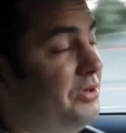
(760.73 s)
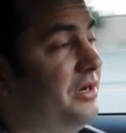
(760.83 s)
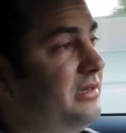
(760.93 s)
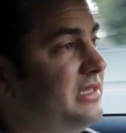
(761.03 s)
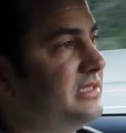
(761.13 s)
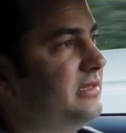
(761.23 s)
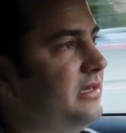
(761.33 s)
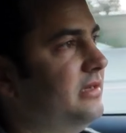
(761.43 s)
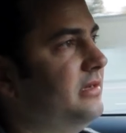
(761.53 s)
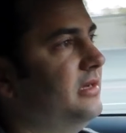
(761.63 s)
pretty
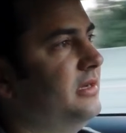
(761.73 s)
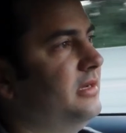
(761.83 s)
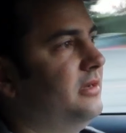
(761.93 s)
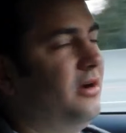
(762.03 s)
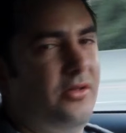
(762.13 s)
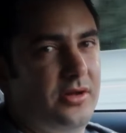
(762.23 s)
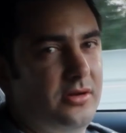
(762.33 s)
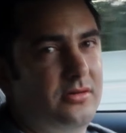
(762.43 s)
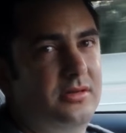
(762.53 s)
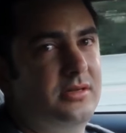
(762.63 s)
decently. Although